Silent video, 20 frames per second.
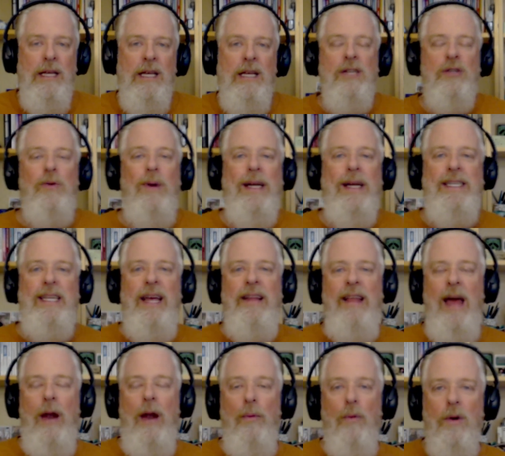So I take
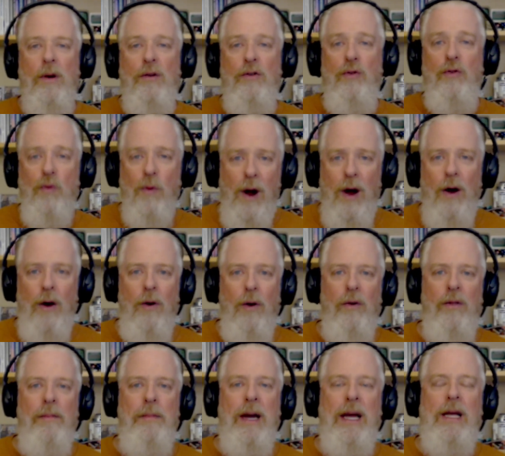that word grow
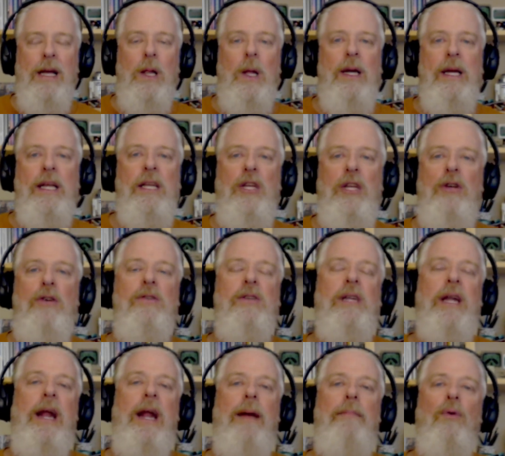that my client used
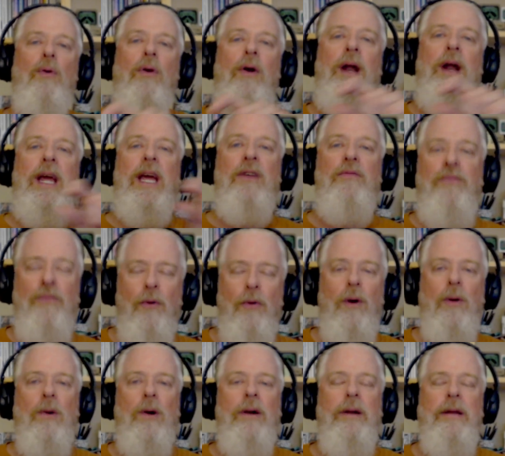and I bring it
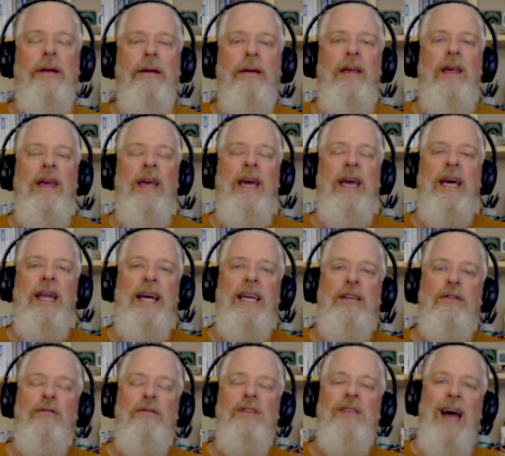forward and I
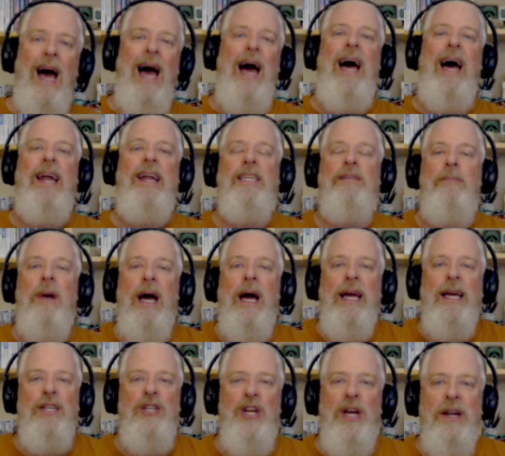use that as my
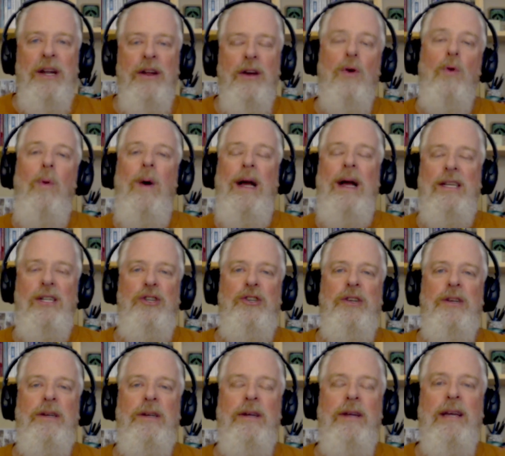agenda
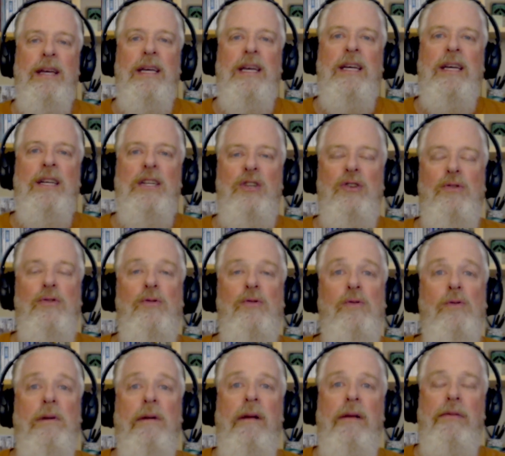question to,
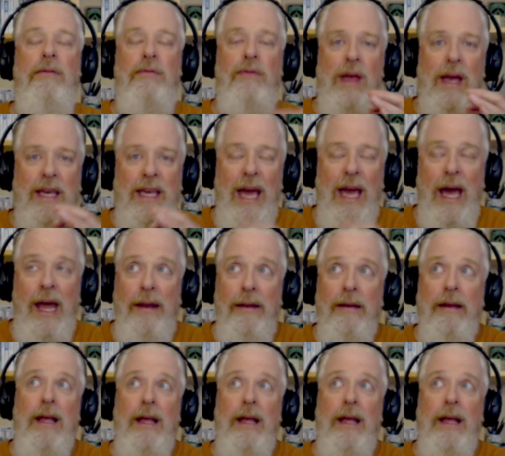again,